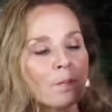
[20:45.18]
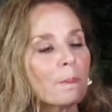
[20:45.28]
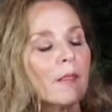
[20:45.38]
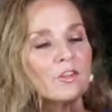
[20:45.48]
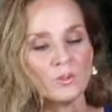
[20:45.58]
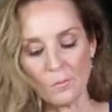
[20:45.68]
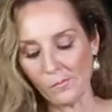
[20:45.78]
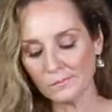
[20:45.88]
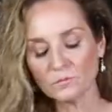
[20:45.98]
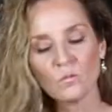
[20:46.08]
Listen,
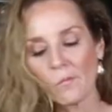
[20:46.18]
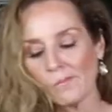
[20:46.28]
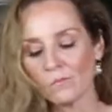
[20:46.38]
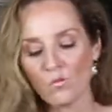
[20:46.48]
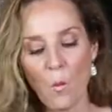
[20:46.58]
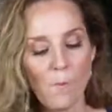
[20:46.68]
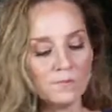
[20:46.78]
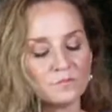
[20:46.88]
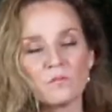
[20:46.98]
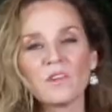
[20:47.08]

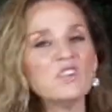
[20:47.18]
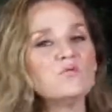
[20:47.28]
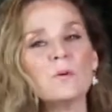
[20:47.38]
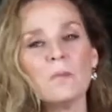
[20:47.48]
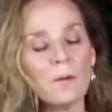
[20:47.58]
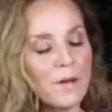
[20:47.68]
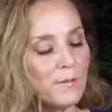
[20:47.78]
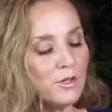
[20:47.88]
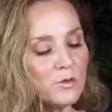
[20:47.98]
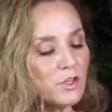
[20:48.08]
it's football,
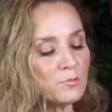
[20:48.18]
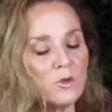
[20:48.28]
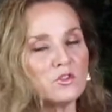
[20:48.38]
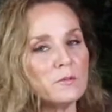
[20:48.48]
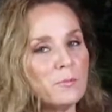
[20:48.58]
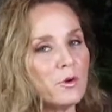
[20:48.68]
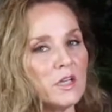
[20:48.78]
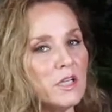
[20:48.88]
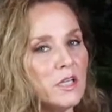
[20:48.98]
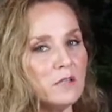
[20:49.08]
baby. You're supposed to be pretty
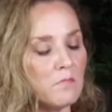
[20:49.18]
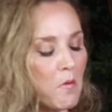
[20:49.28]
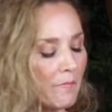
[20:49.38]
eating.